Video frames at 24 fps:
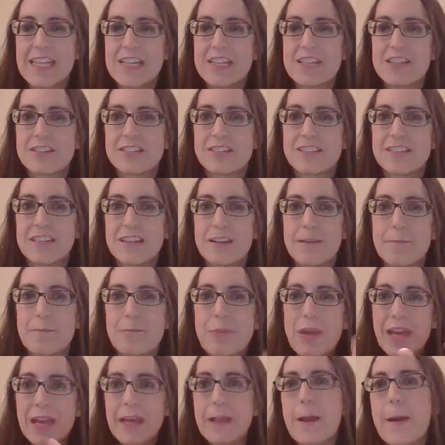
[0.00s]
They just
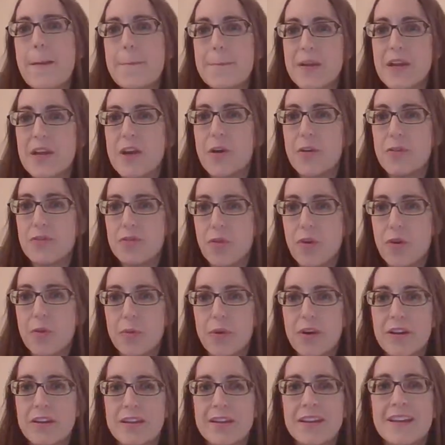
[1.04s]
pick it up and go
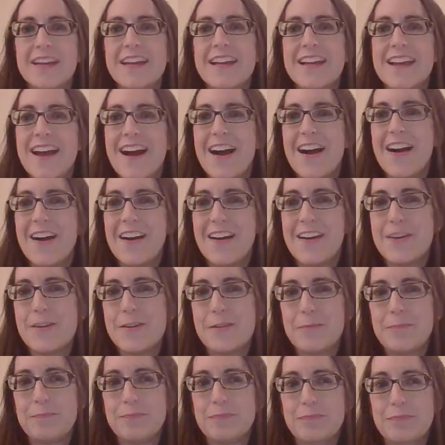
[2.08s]
forward. Uh,
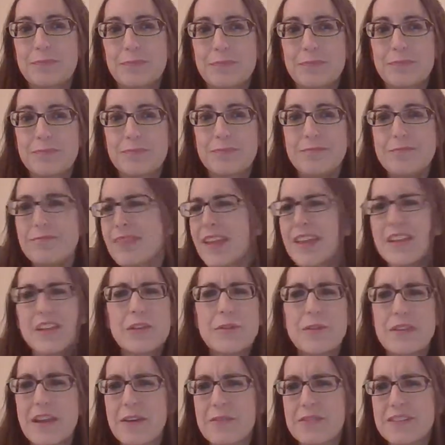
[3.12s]

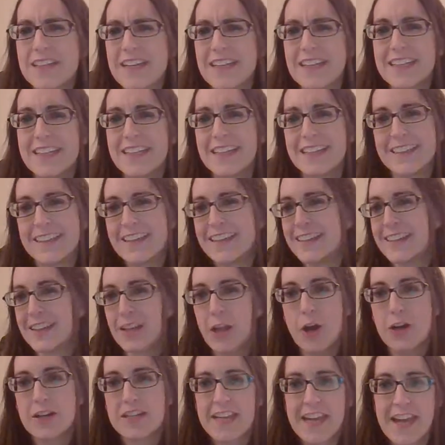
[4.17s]
anyway, that was like a
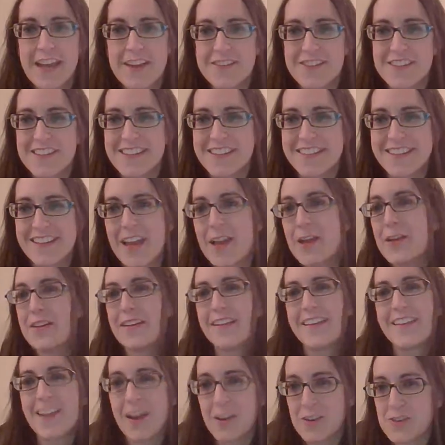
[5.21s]
long tangent to say
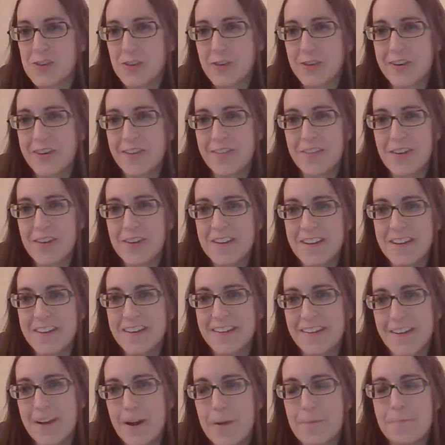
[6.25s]
young children are fun to
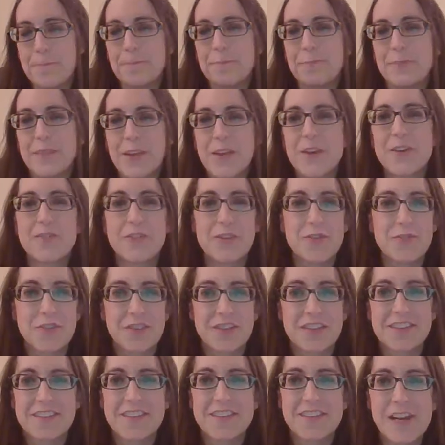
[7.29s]
interview for
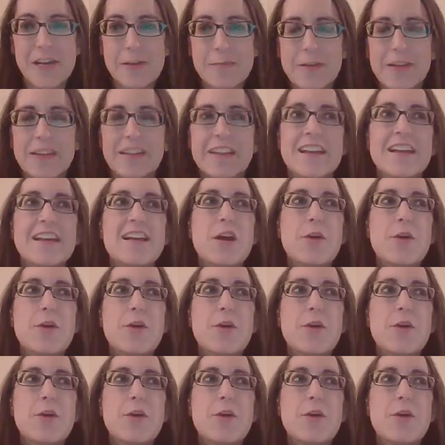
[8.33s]
this assignment.